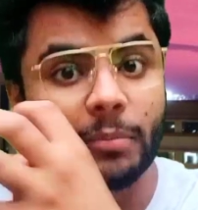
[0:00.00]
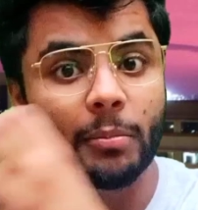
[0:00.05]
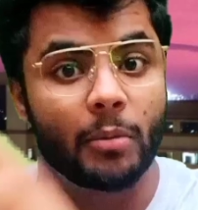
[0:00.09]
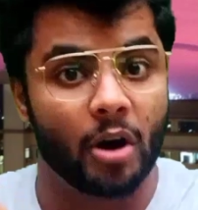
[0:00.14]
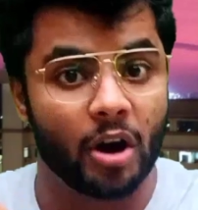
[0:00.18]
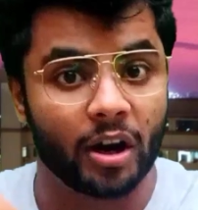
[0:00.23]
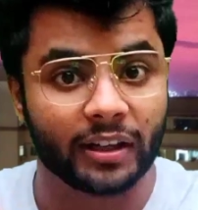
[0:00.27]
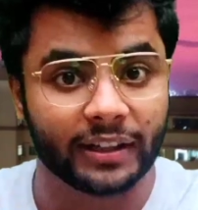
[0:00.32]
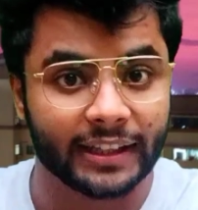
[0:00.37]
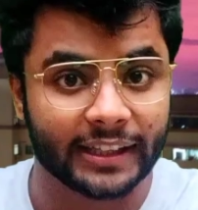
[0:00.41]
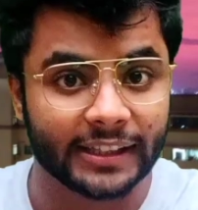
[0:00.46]

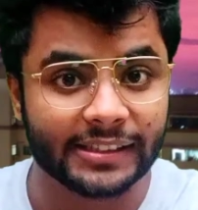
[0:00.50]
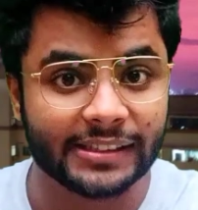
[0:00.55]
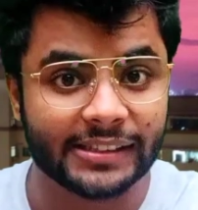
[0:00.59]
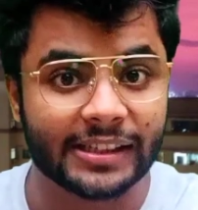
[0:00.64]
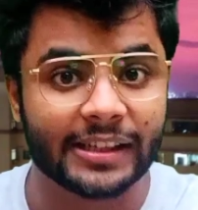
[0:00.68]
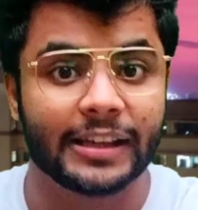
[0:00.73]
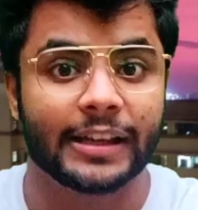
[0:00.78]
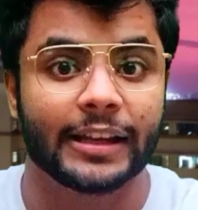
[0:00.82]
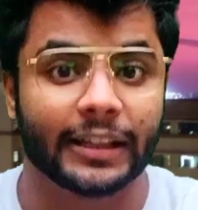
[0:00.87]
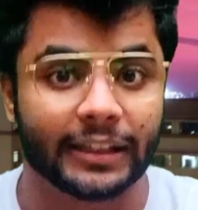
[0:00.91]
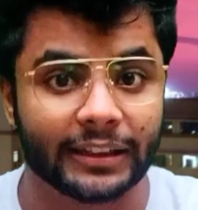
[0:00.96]
in the mock
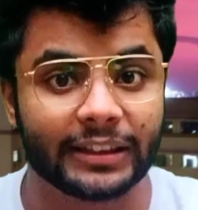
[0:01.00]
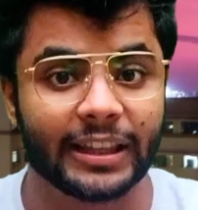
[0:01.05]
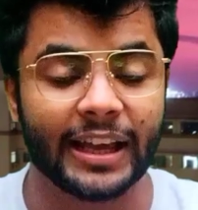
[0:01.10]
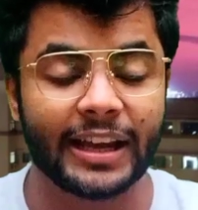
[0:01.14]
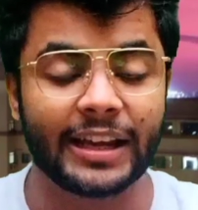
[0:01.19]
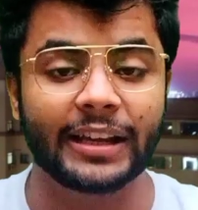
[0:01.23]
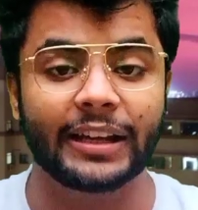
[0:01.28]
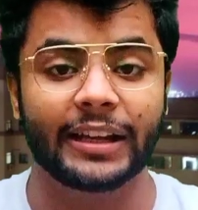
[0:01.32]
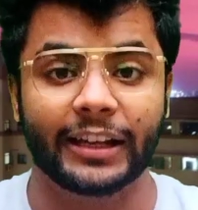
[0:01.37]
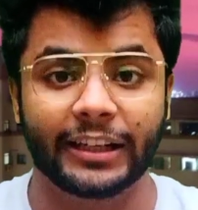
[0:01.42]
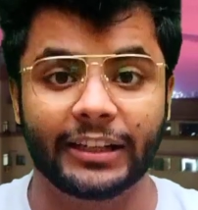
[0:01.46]
test
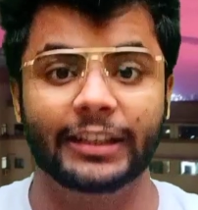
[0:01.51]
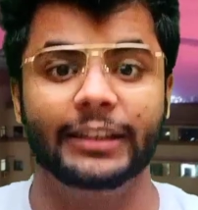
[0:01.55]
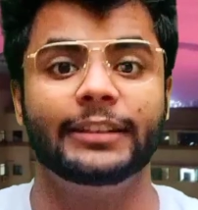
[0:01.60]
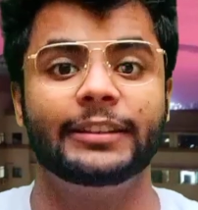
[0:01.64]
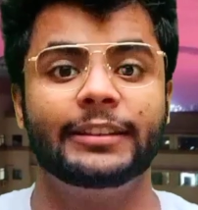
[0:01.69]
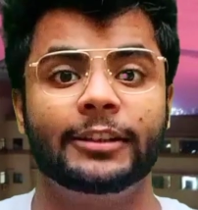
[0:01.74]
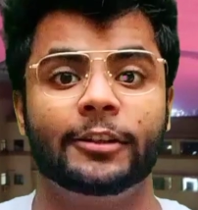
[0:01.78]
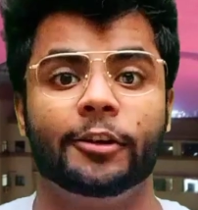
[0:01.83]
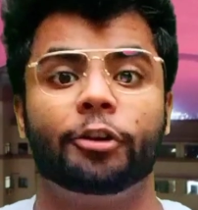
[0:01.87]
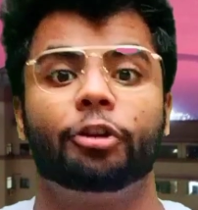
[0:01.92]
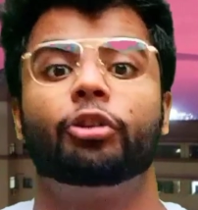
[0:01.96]
than
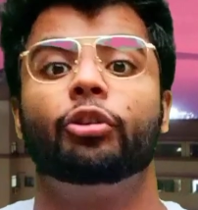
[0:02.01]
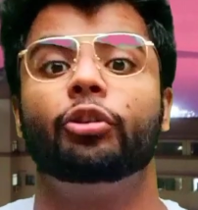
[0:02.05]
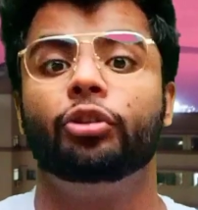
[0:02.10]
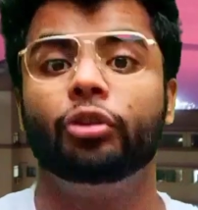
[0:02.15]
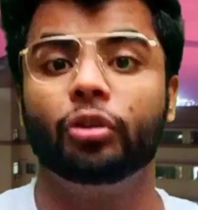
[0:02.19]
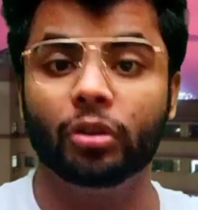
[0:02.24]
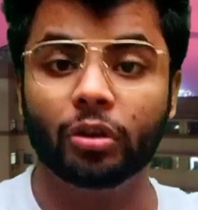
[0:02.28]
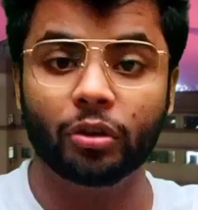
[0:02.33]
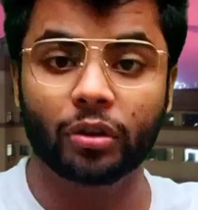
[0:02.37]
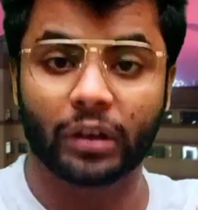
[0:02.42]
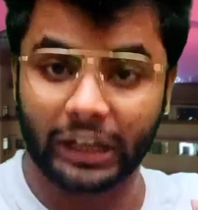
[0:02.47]
it is
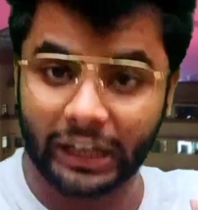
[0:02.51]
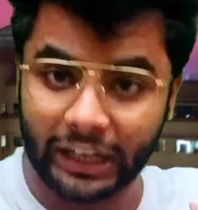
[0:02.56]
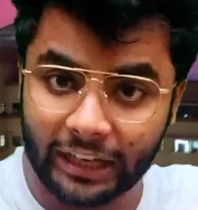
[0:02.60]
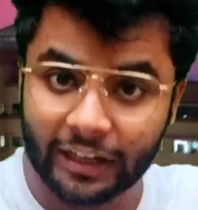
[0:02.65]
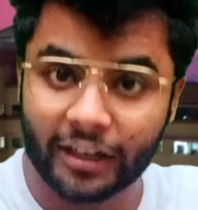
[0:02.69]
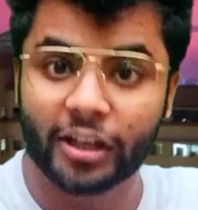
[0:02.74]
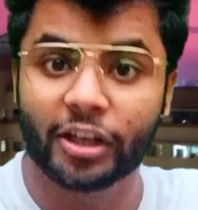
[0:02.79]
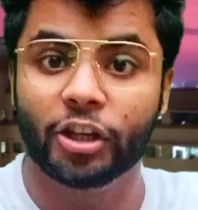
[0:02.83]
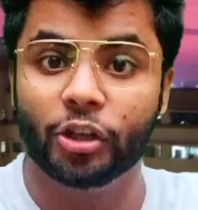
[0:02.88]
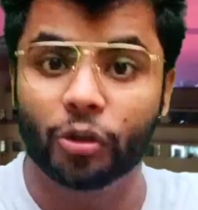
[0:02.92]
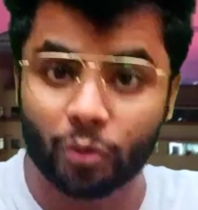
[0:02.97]

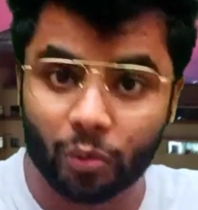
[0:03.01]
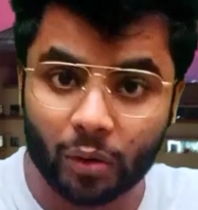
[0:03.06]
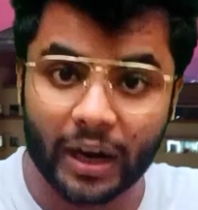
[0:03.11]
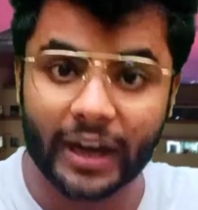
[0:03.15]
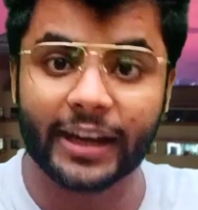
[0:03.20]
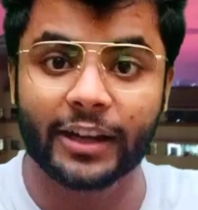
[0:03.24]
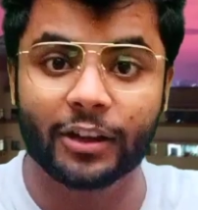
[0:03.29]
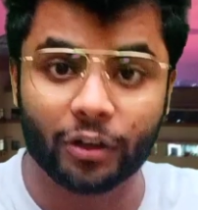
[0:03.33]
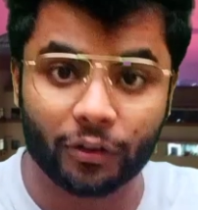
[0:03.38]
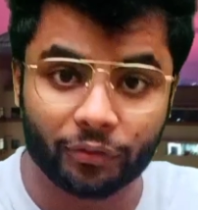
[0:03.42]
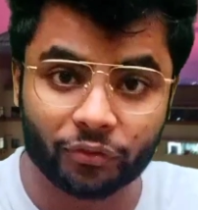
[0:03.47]
to read
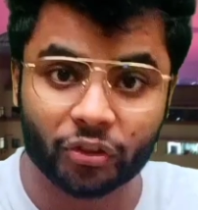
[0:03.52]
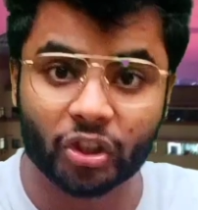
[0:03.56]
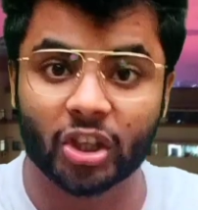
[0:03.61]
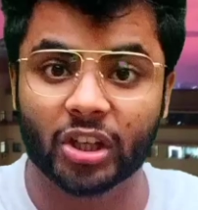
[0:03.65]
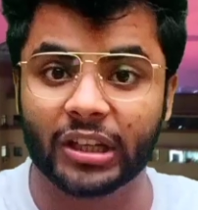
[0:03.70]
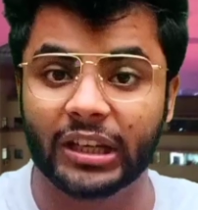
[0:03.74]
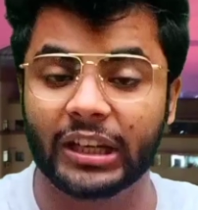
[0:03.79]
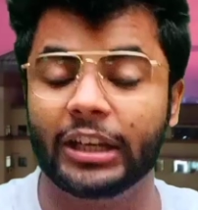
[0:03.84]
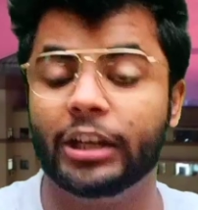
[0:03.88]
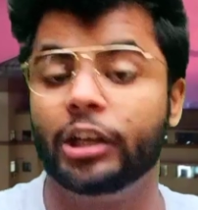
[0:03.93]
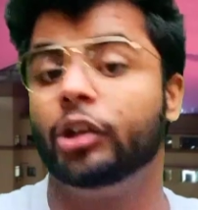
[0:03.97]
new kind
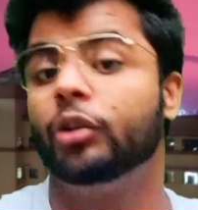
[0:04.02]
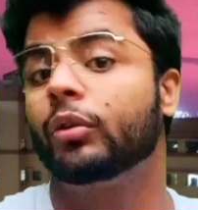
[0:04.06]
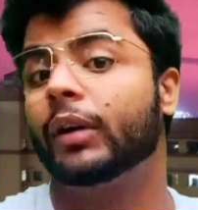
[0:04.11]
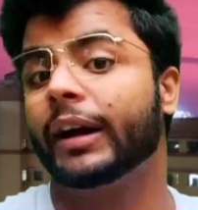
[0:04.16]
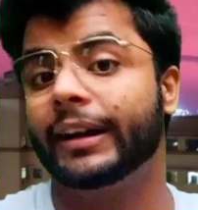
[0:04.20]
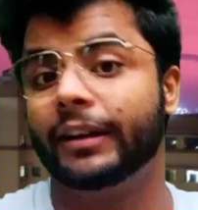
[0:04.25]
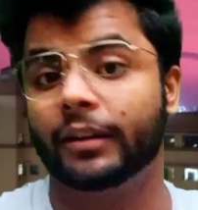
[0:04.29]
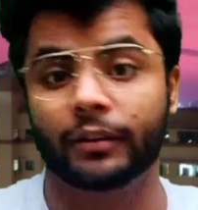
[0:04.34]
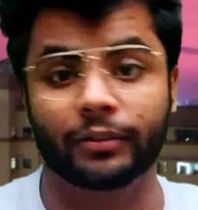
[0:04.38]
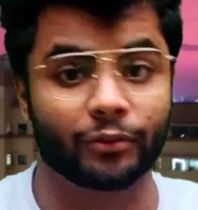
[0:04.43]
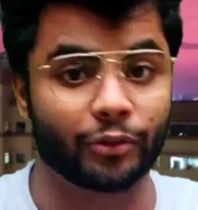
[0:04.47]
of theory,
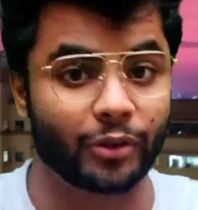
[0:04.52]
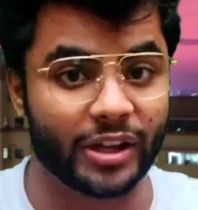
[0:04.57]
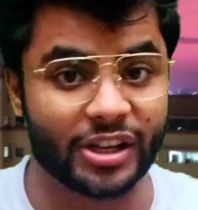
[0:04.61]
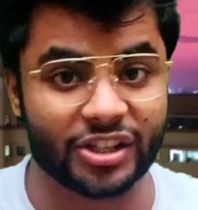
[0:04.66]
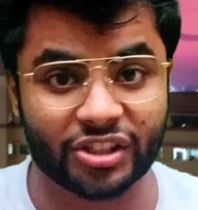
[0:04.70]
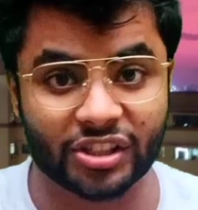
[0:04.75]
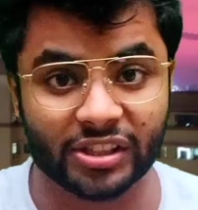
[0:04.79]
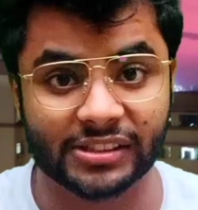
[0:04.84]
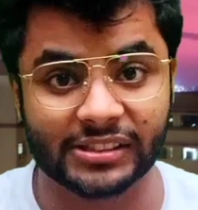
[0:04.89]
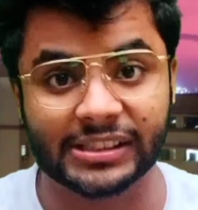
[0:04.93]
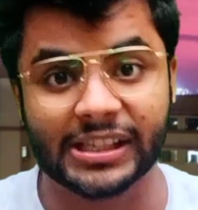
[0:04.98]
new kind
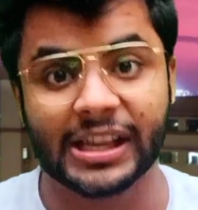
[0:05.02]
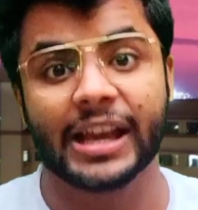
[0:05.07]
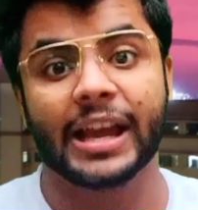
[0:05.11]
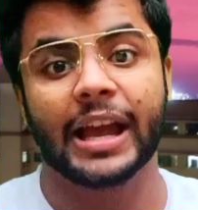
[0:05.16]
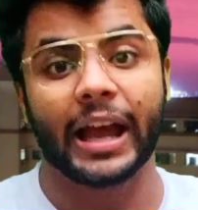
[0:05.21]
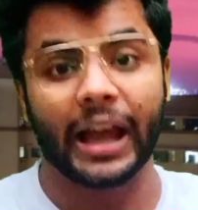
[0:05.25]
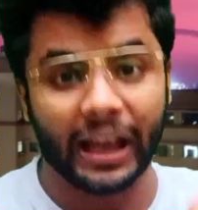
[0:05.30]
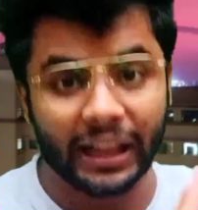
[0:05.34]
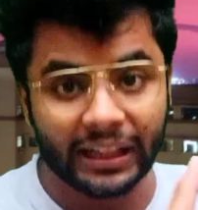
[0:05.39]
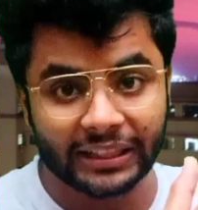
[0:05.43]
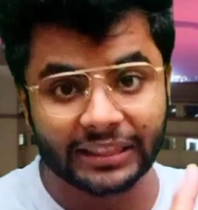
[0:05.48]
of
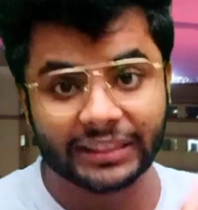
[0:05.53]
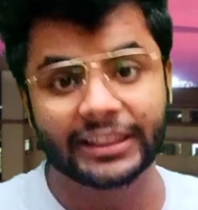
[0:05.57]
questions,